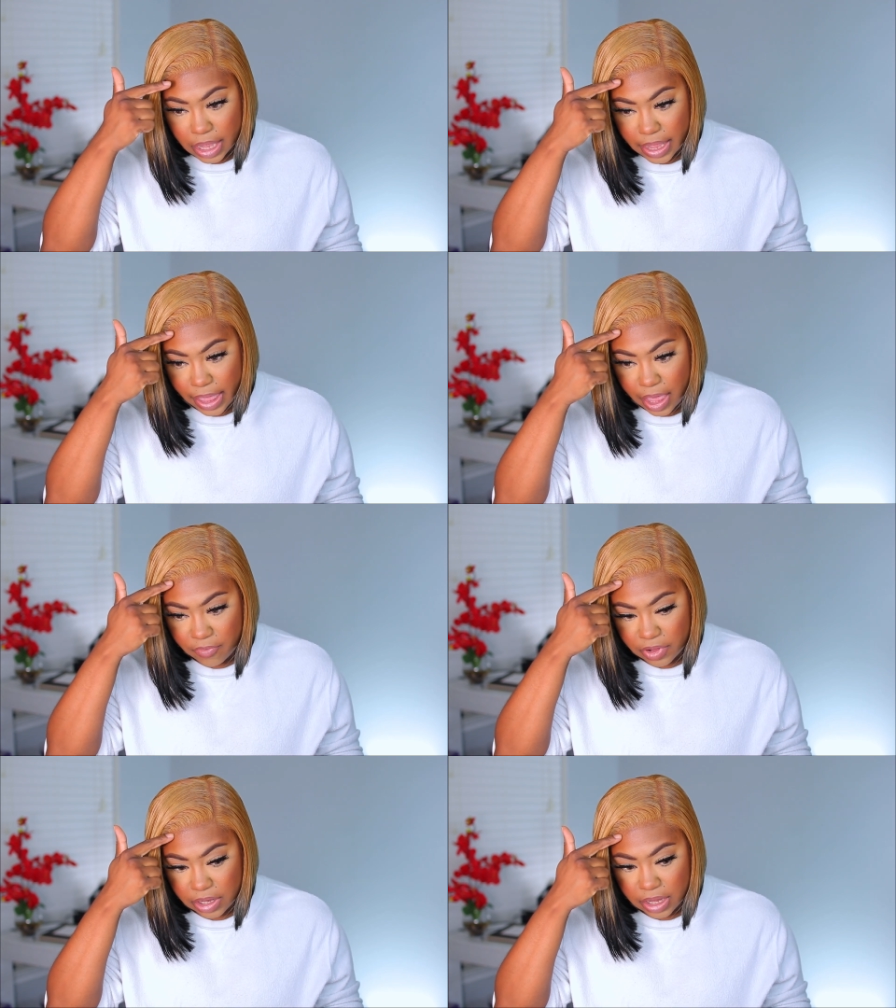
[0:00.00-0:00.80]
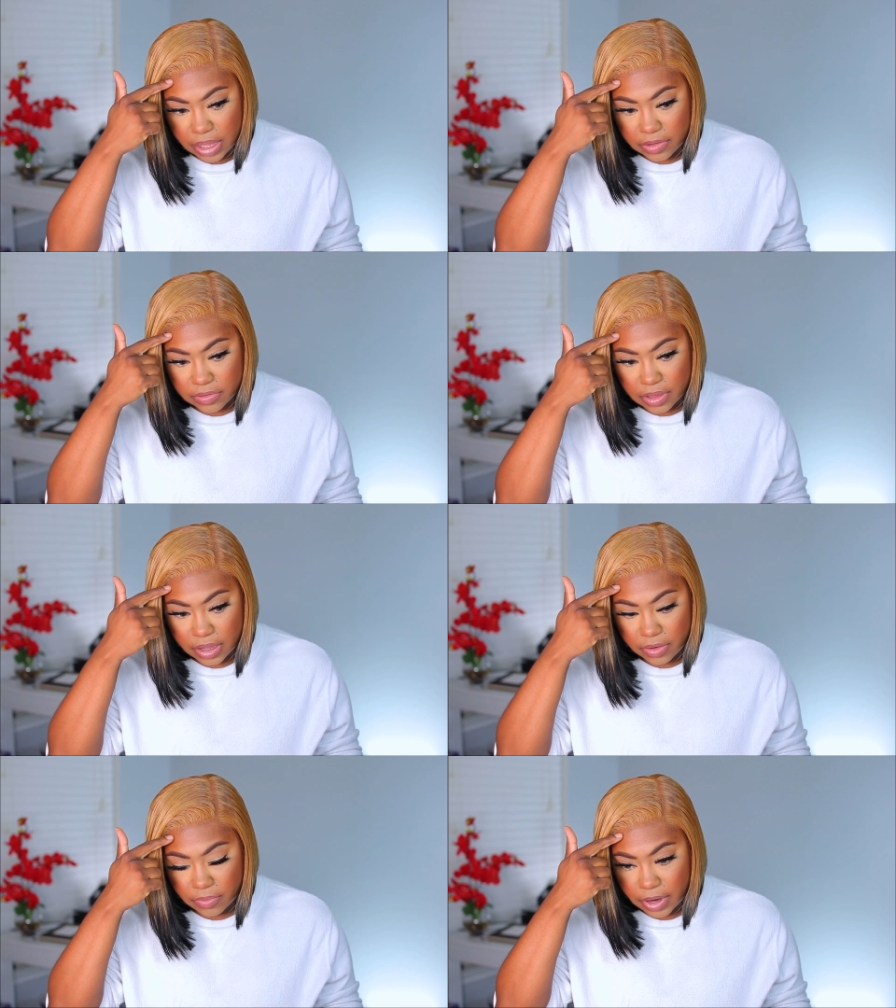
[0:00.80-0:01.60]
I have lace
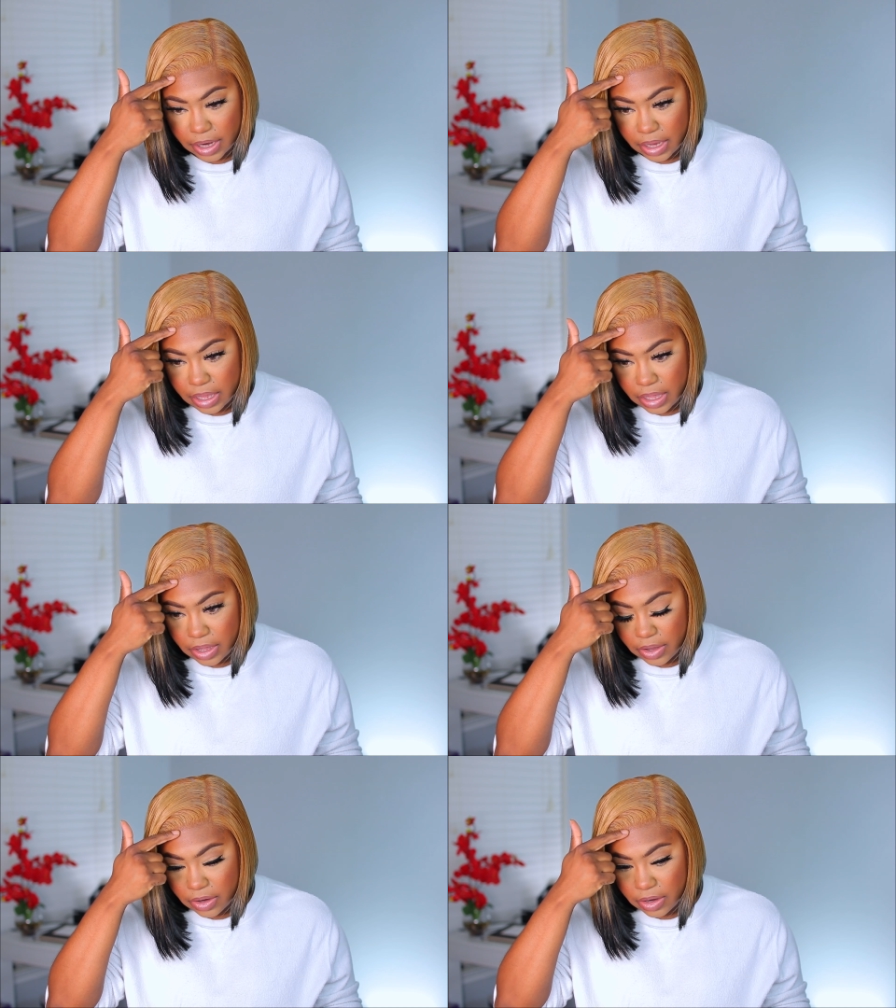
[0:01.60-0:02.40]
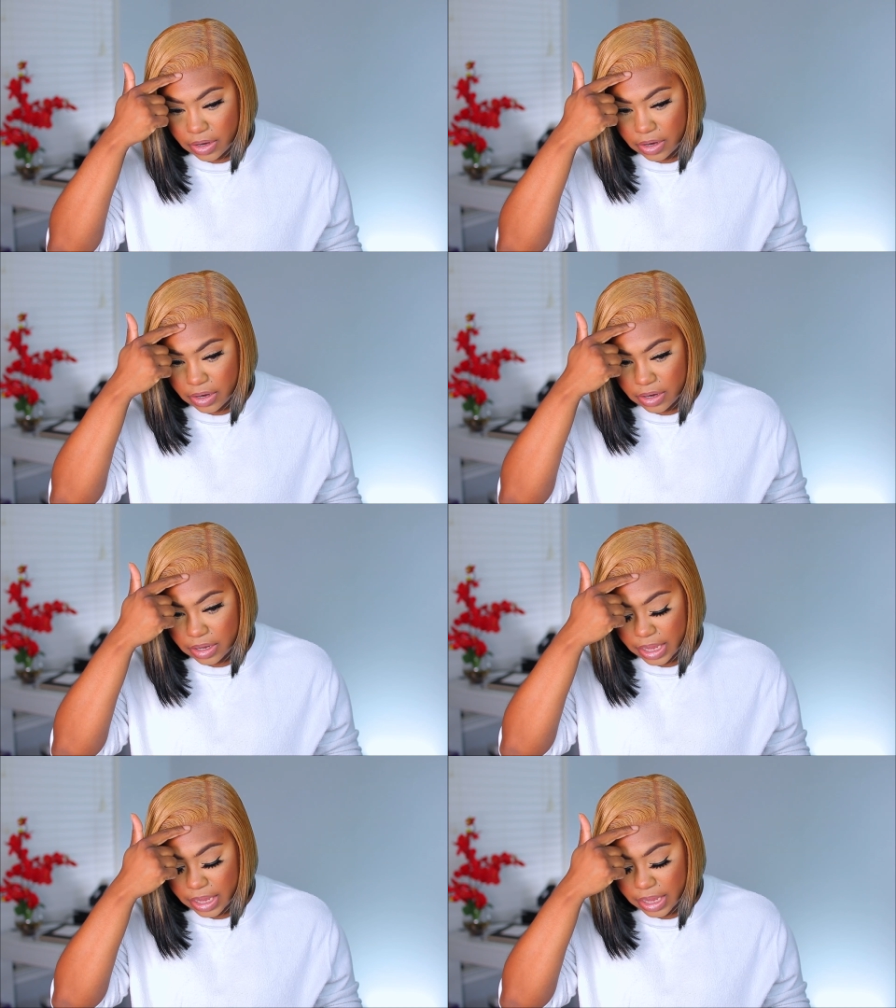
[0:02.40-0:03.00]
like right here.